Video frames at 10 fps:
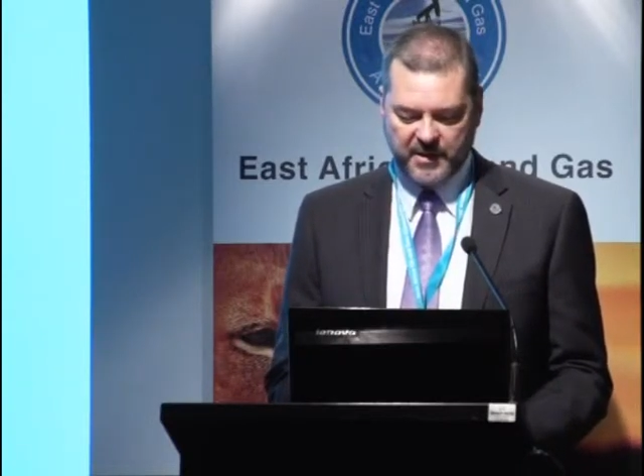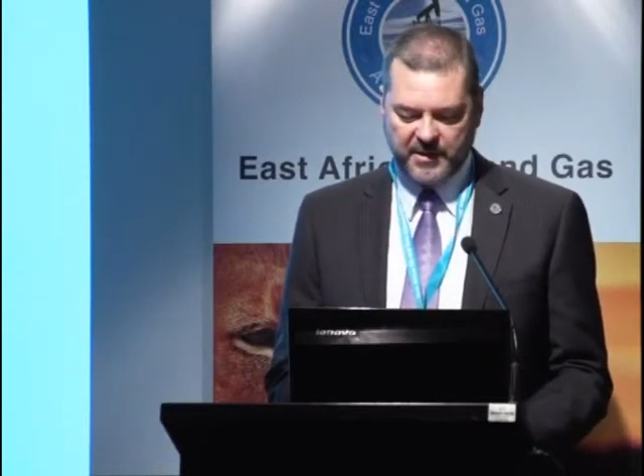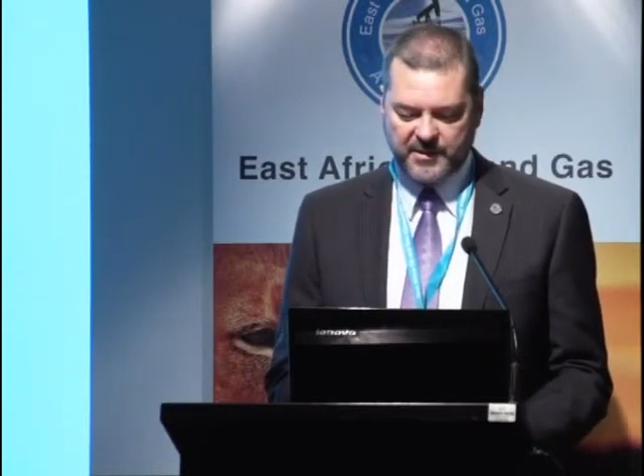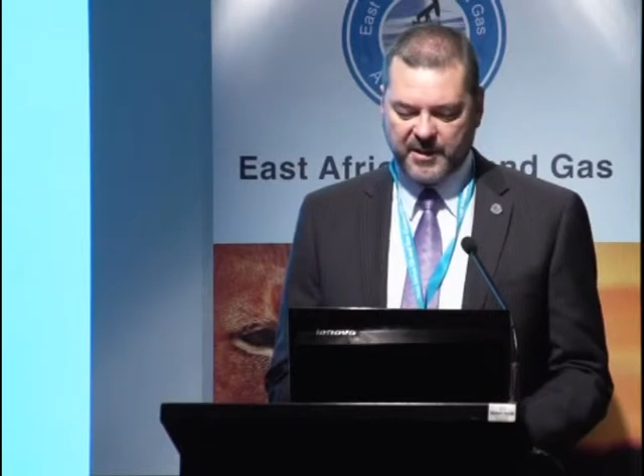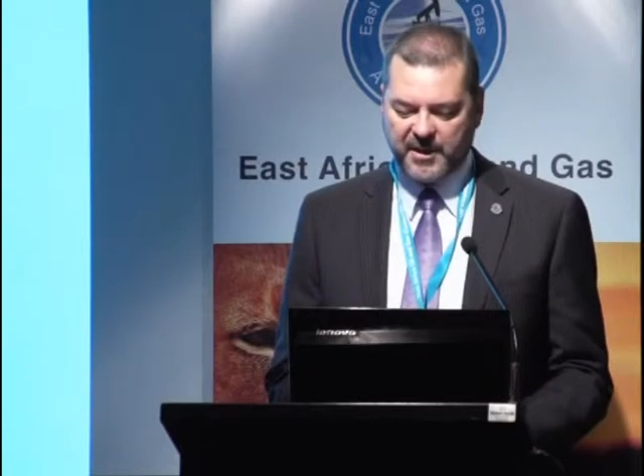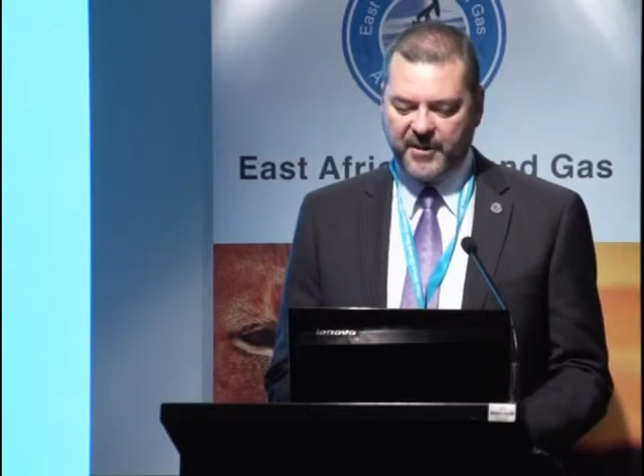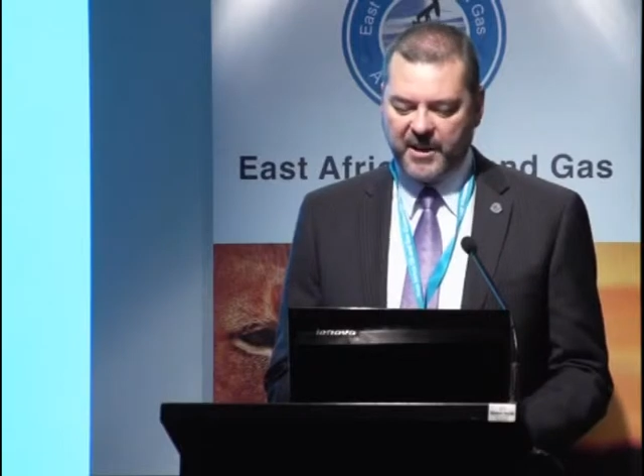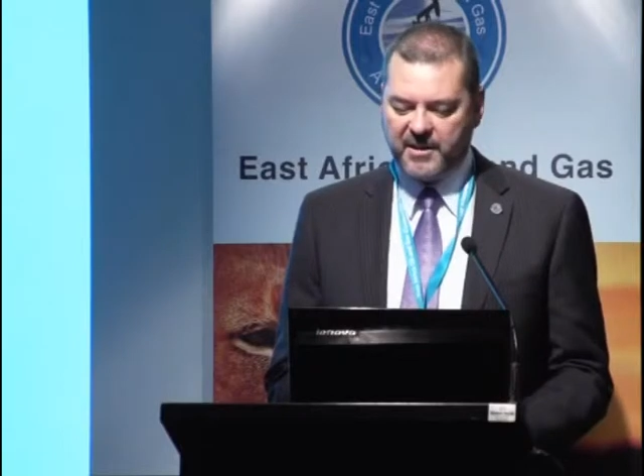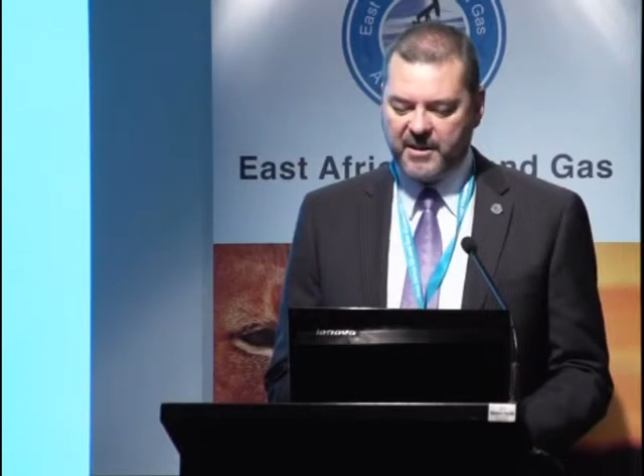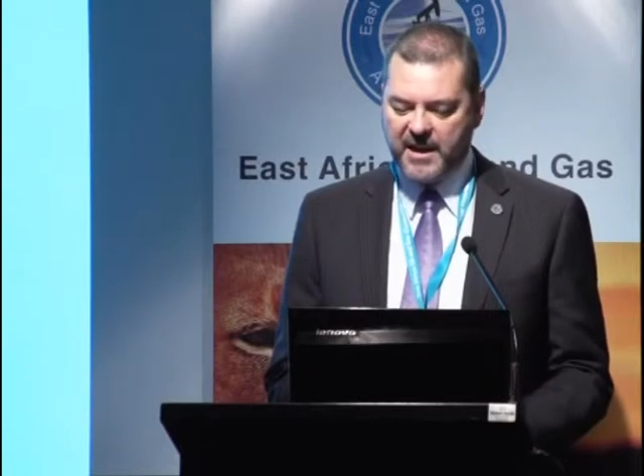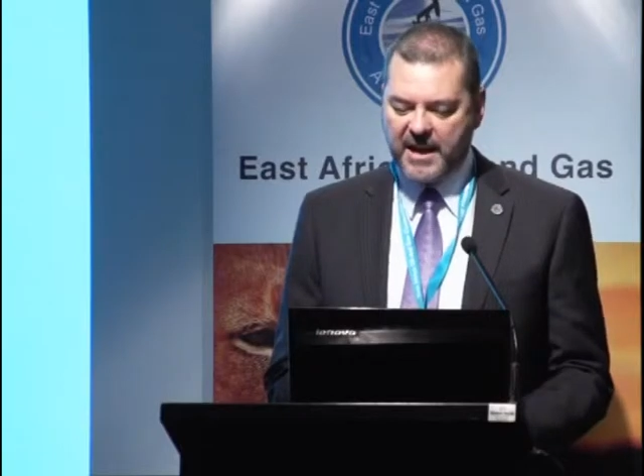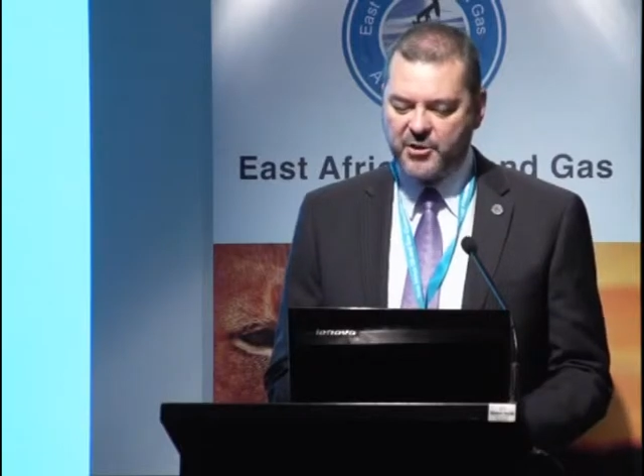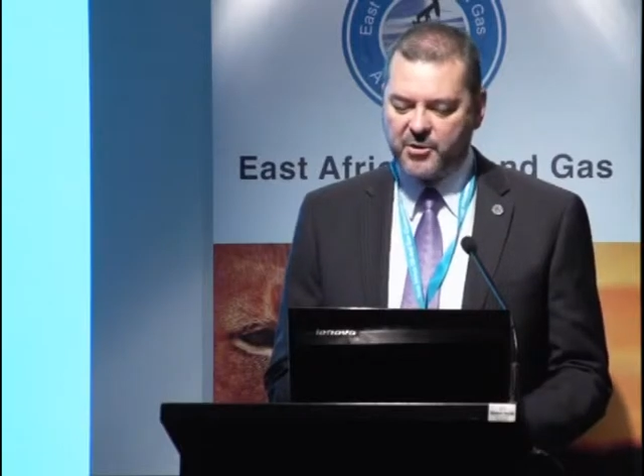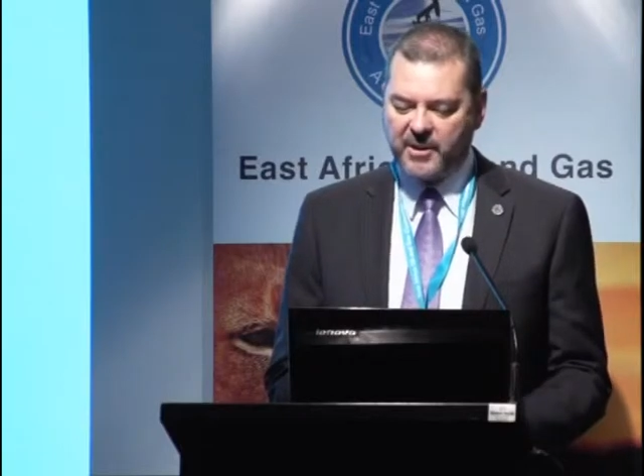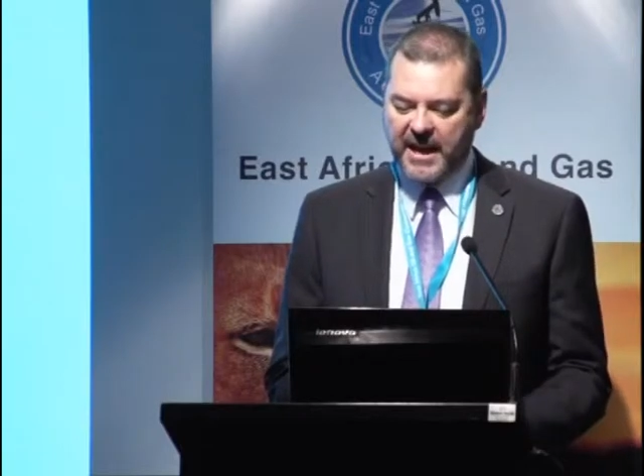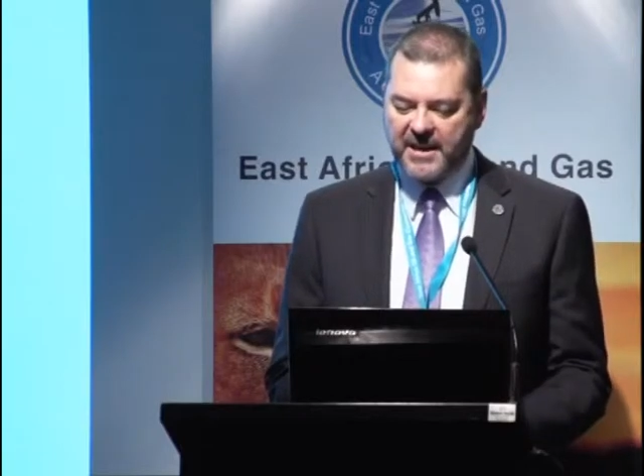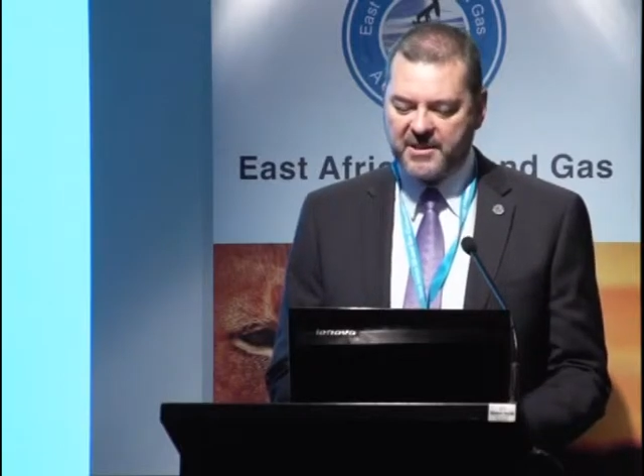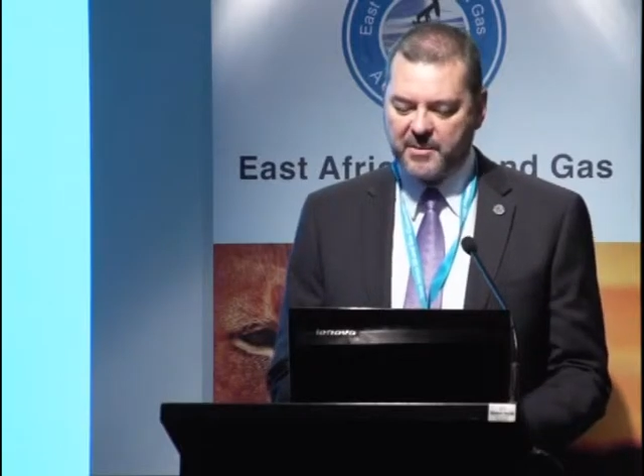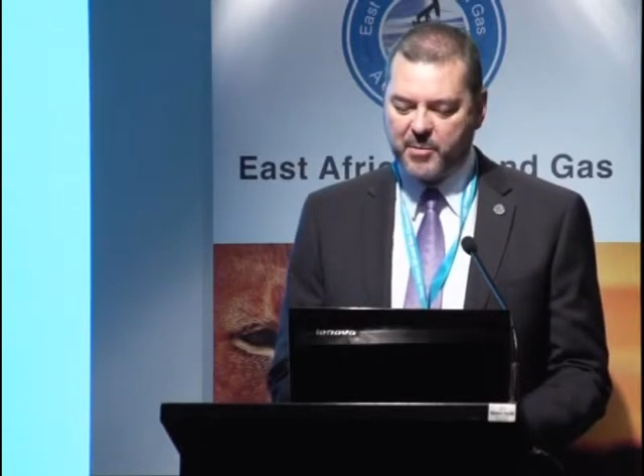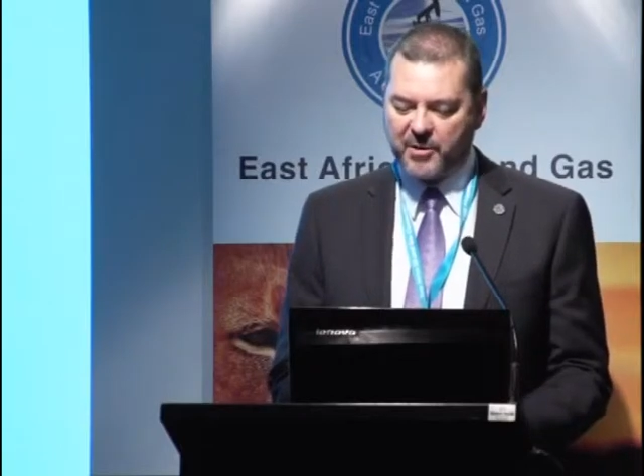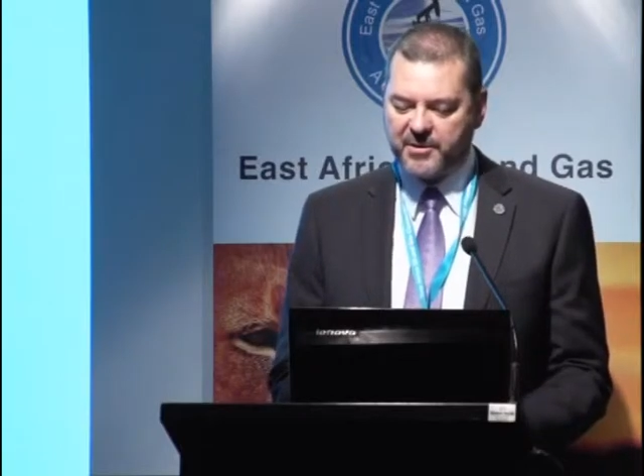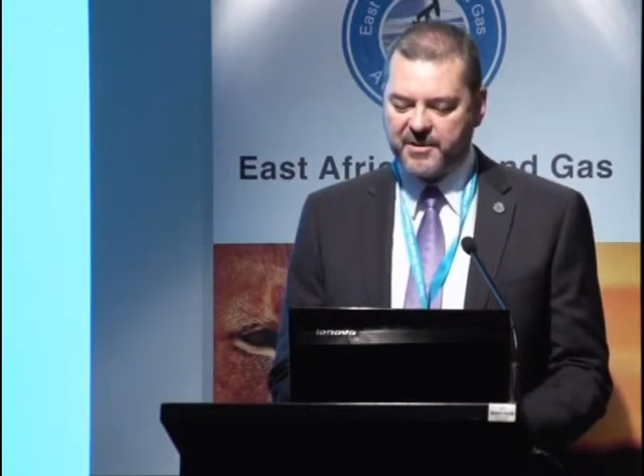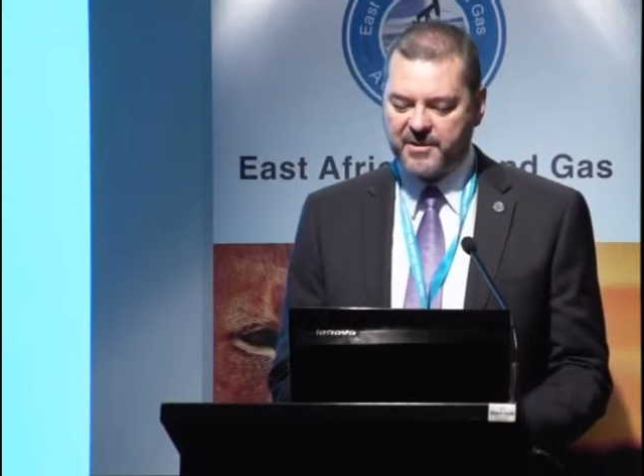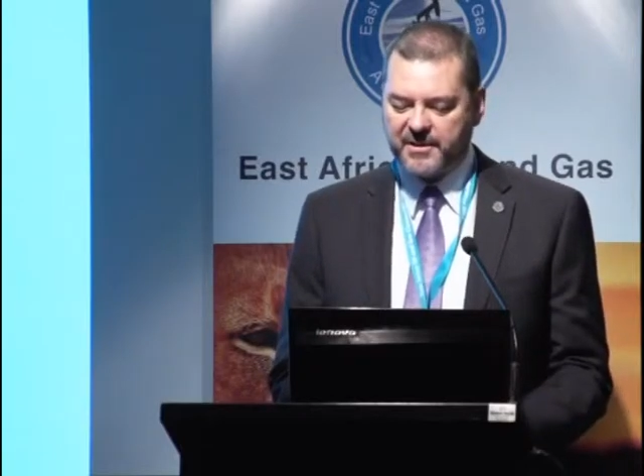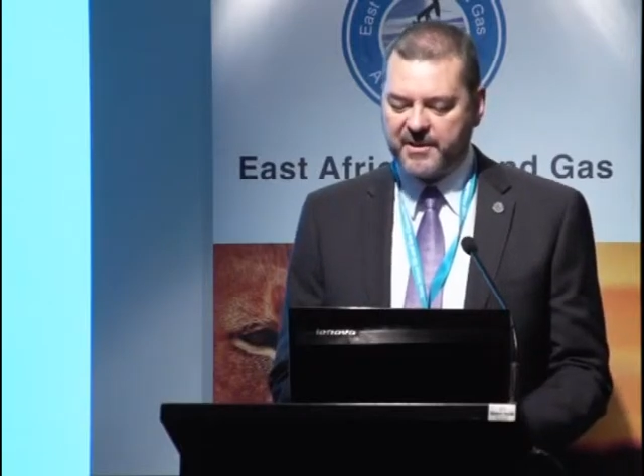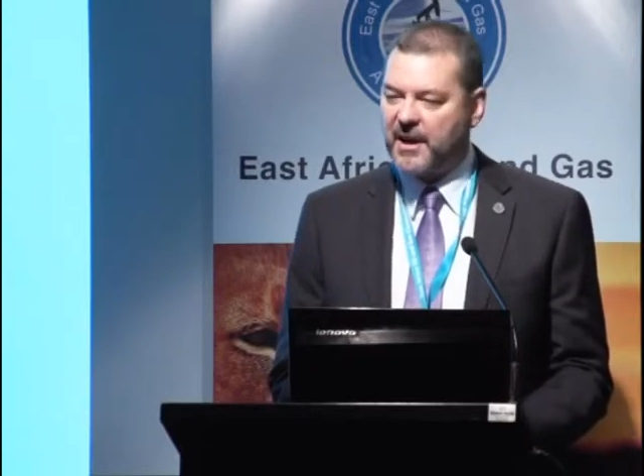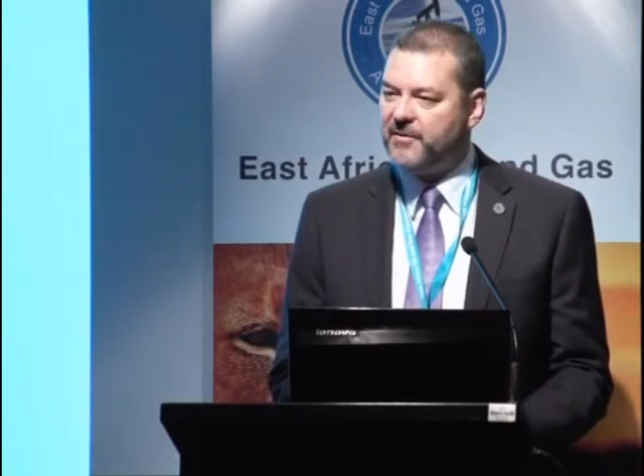The significant natural gas deposits discovered